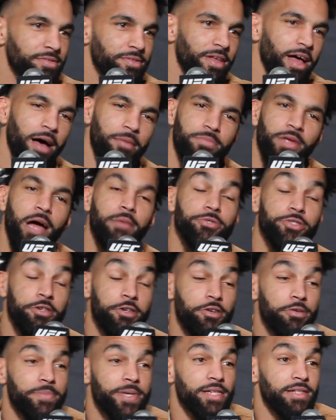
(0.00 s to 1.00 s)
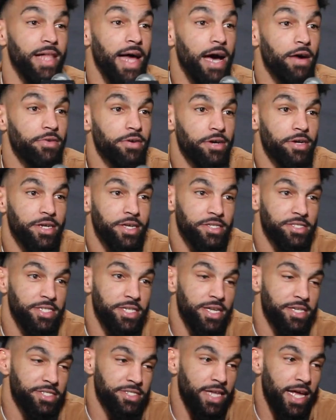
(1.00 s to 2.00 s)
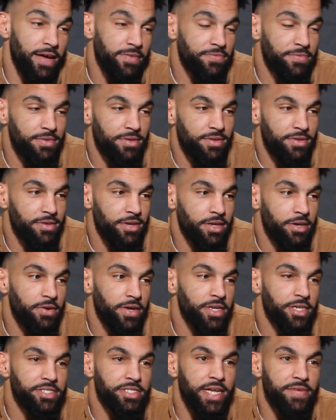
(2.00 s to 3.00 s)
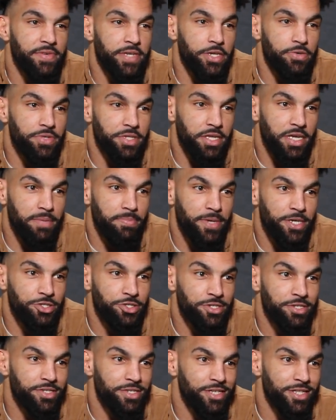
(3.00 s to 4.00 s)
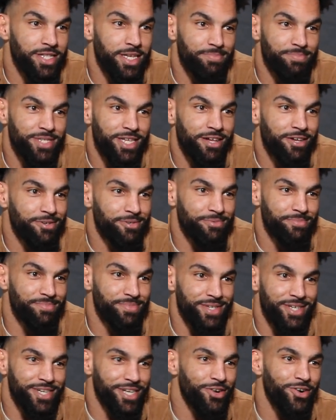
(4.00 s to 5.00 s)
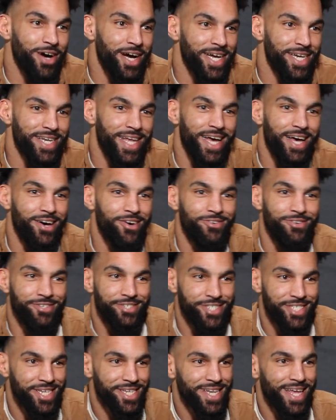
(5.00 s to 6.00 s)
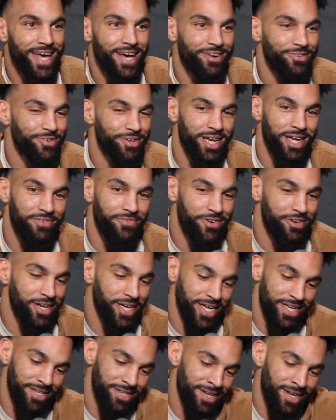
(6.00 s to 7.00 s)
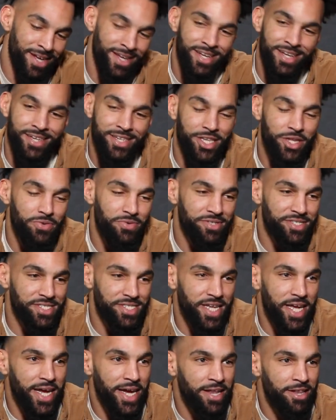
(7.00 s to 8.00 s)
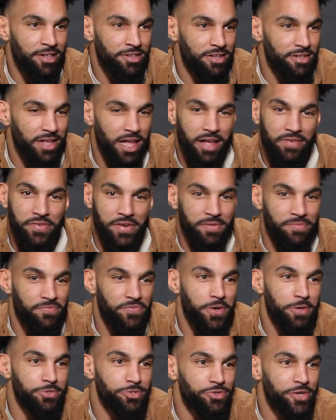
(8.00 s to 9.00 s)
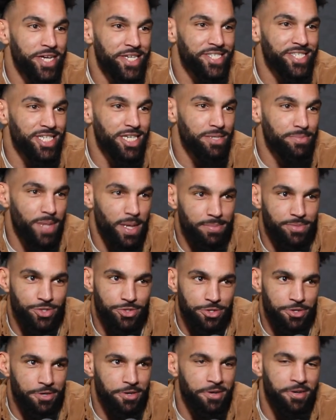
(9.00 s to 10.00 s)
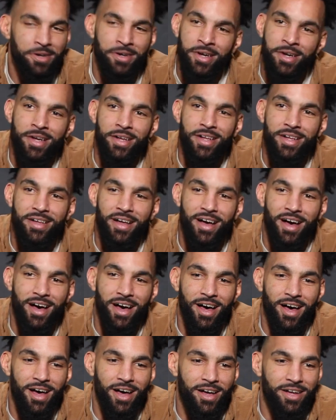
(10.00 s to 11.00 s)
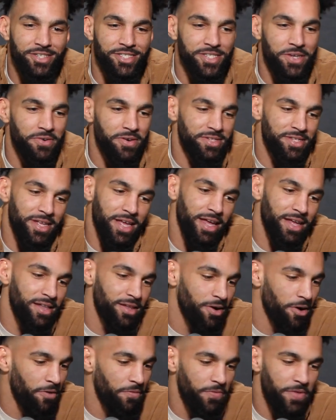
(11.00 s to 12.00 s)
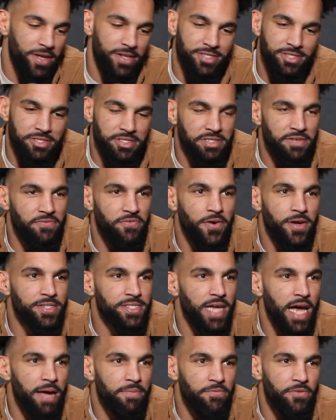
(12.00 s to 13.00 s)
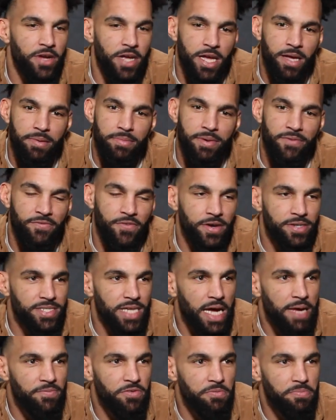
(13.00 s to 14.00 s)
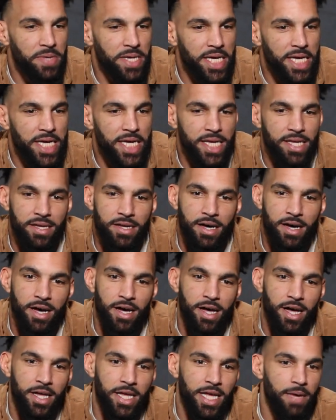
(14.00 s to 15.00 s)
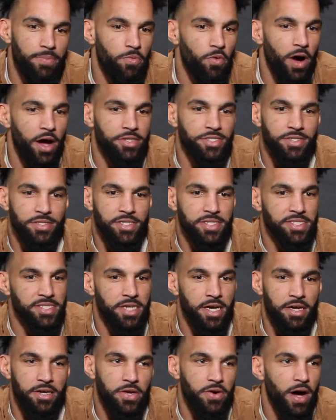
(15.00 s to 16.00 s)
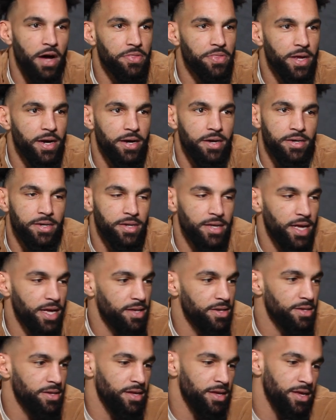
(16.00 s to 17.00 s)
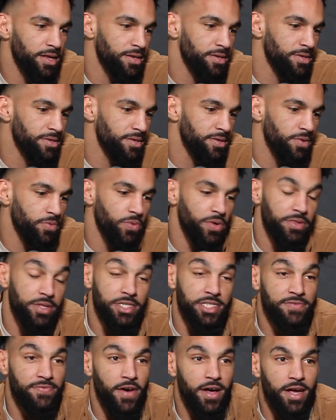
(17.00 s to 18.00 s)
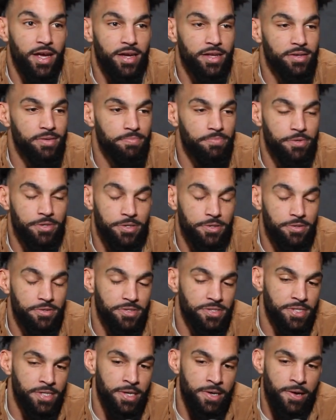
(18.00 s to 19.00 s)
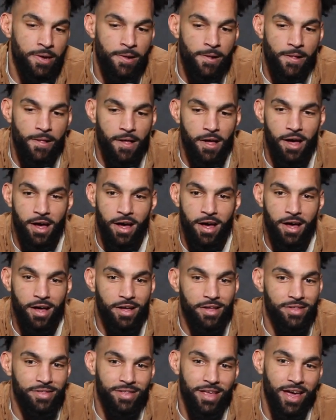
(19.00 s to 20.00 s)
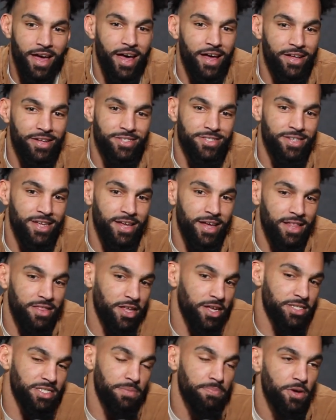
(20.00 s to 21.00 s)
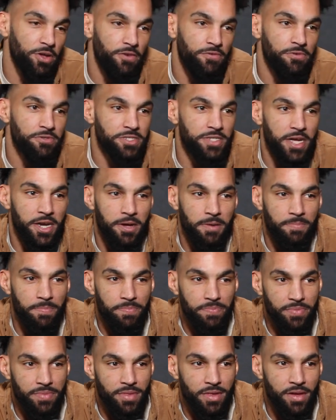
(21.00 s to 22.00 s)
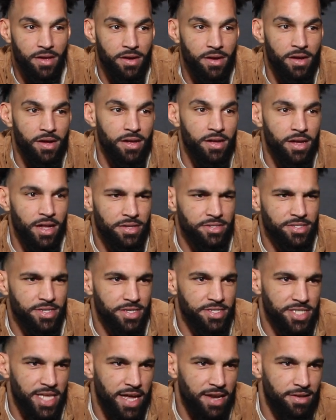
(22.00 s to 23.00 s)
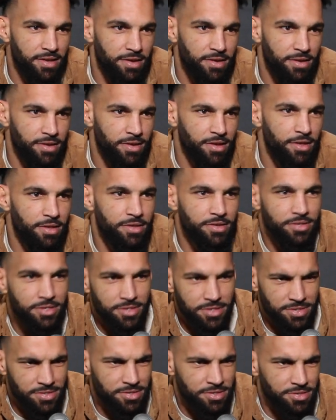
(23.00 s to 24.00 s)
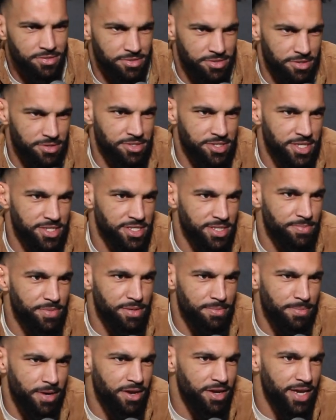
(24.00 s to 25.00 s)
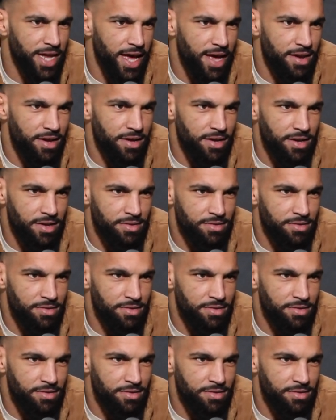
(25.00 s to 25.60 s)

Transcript: I'm I'm sure he'll be louder because he doesn't have you know he doesn't have to deal with the commission and them telling him to quiet down or sit down whatever. He can do his thing. He'll have a few drinks in him, I'm sure. Uh, so it, it, hopefully it's just a fun time for him and fun time for me. Uh, him watching his son go out there and, and win this fight and produce. Uh, yeah, it's, I think it's a beautiful setup. Love it, brother. Is, is that just, your shirt says something about a dad on it?